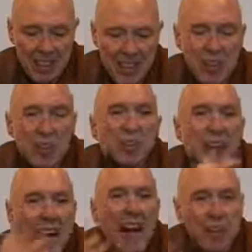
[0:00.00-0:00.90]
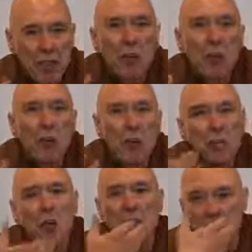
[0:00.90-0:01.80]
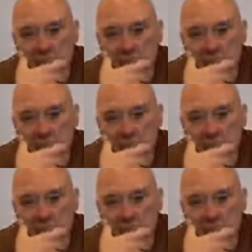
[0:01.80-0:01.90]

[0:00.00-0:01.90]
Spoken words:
You should look after your own faults.